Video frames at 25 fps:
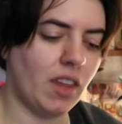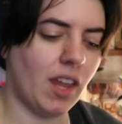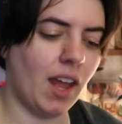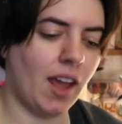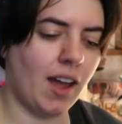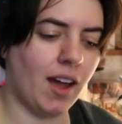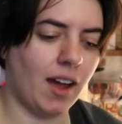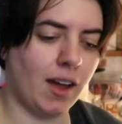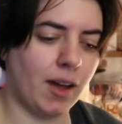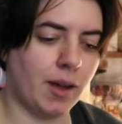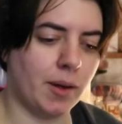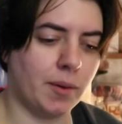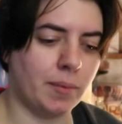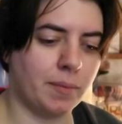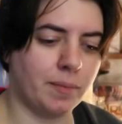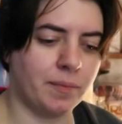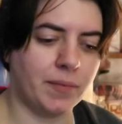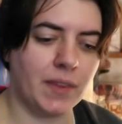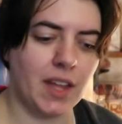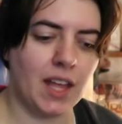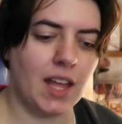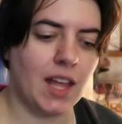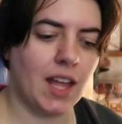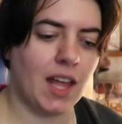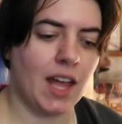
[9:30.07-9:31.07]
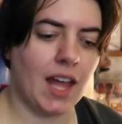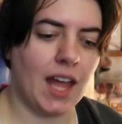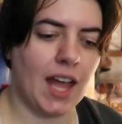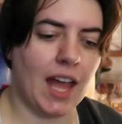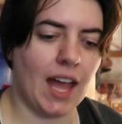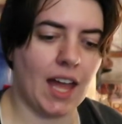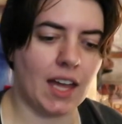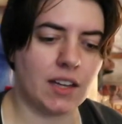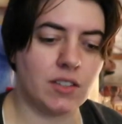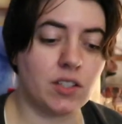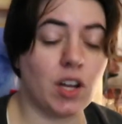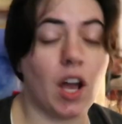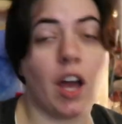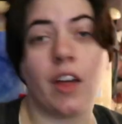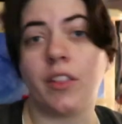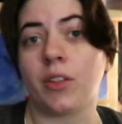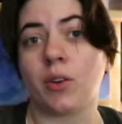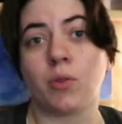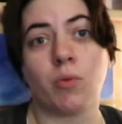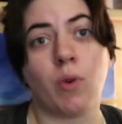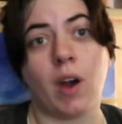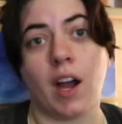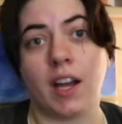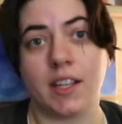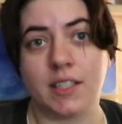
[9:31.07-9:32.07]
Um, and
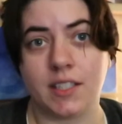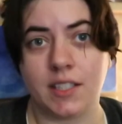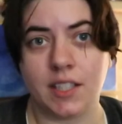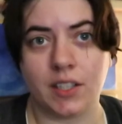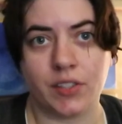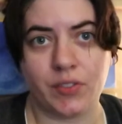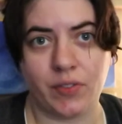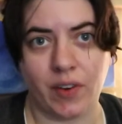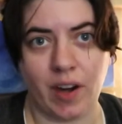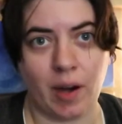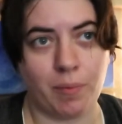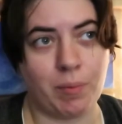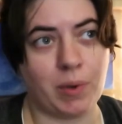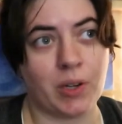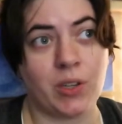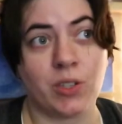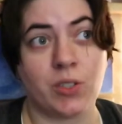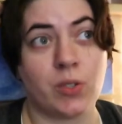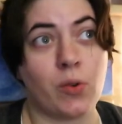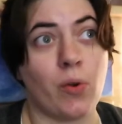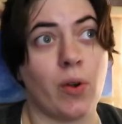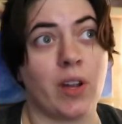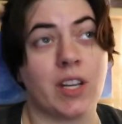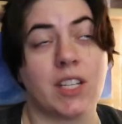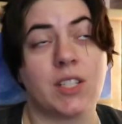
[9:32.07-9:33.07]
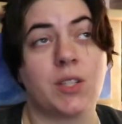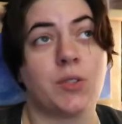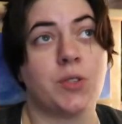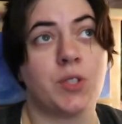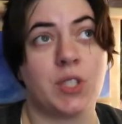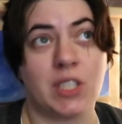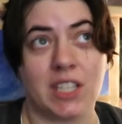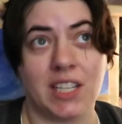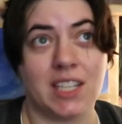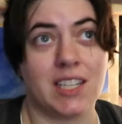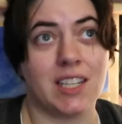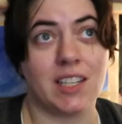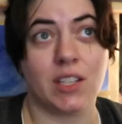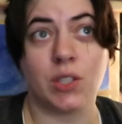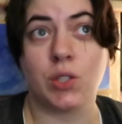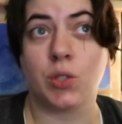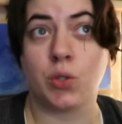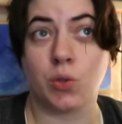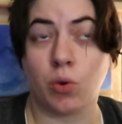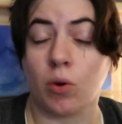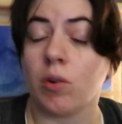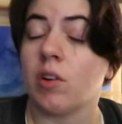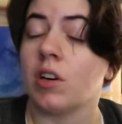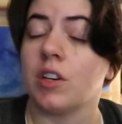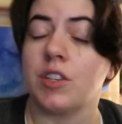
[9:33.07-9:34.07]
otherwise this fabric is going to sit in a
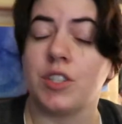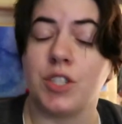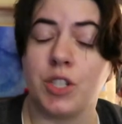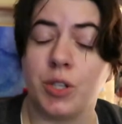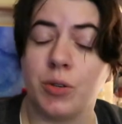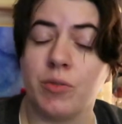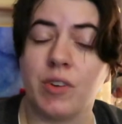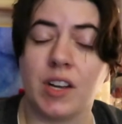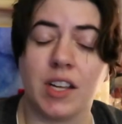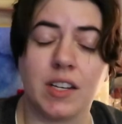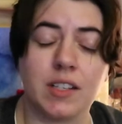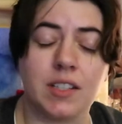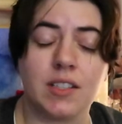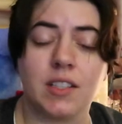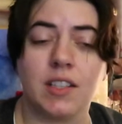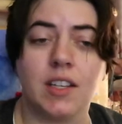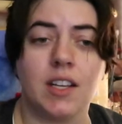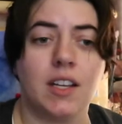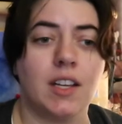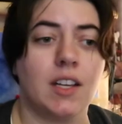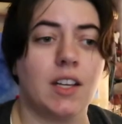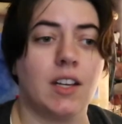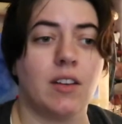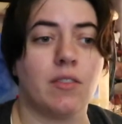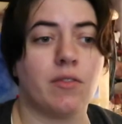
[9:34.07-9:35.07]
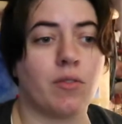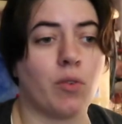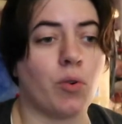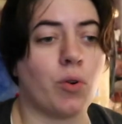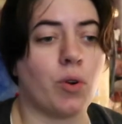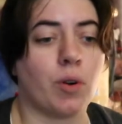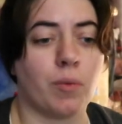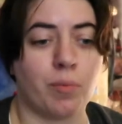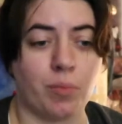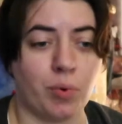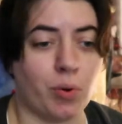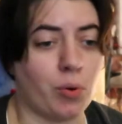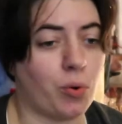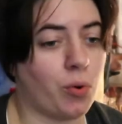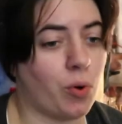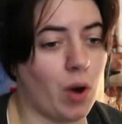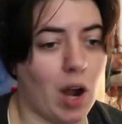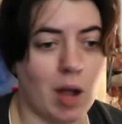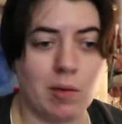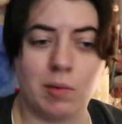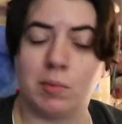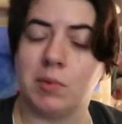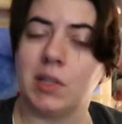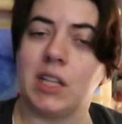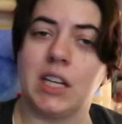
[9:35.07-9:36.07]
storage unit for
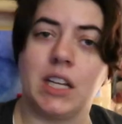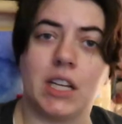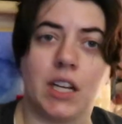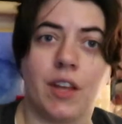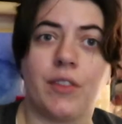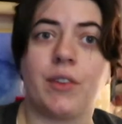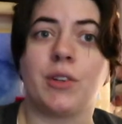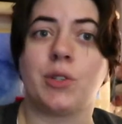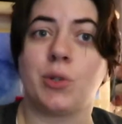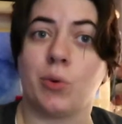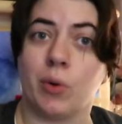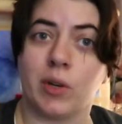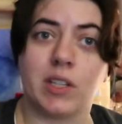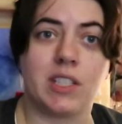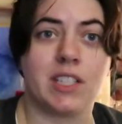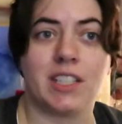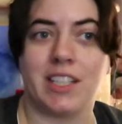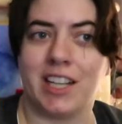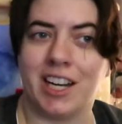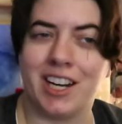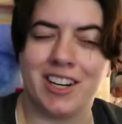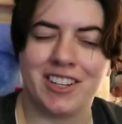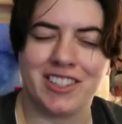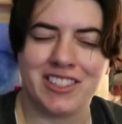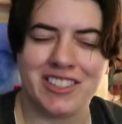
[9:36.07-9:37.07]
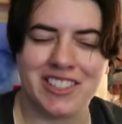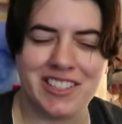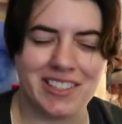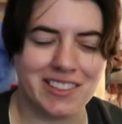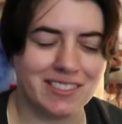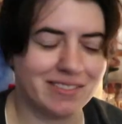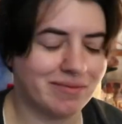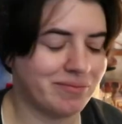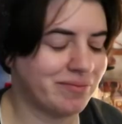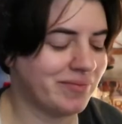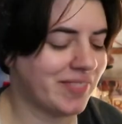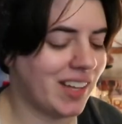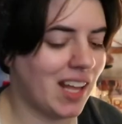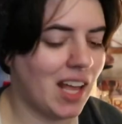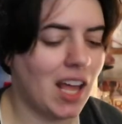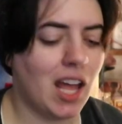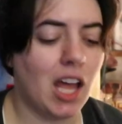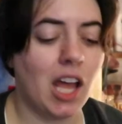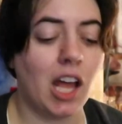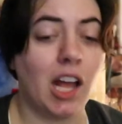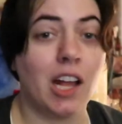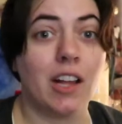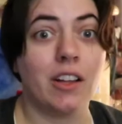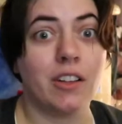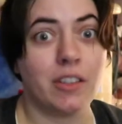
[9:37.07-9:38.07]
probably another 20 years.
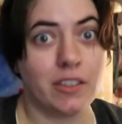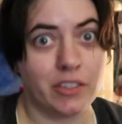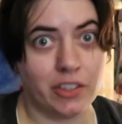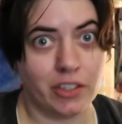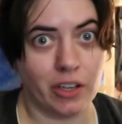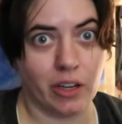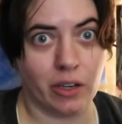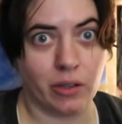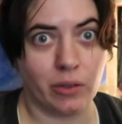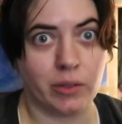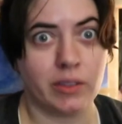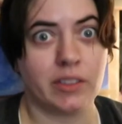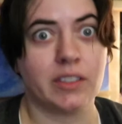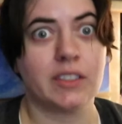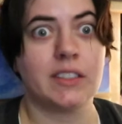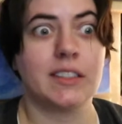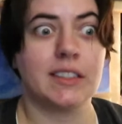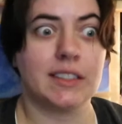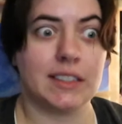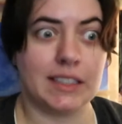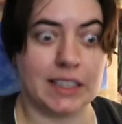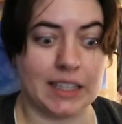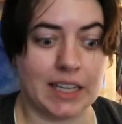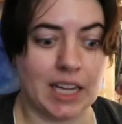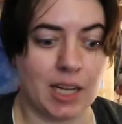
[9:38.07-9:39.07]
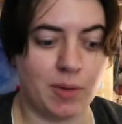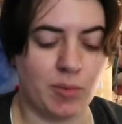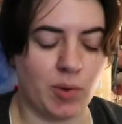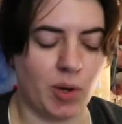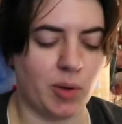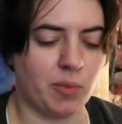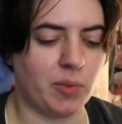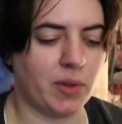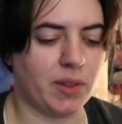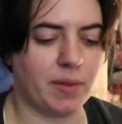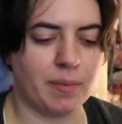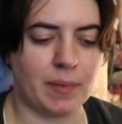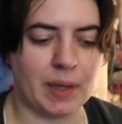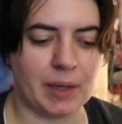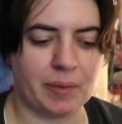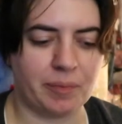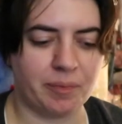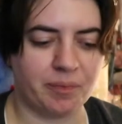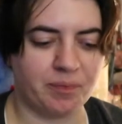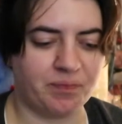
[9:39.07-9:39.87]
So it came home with me.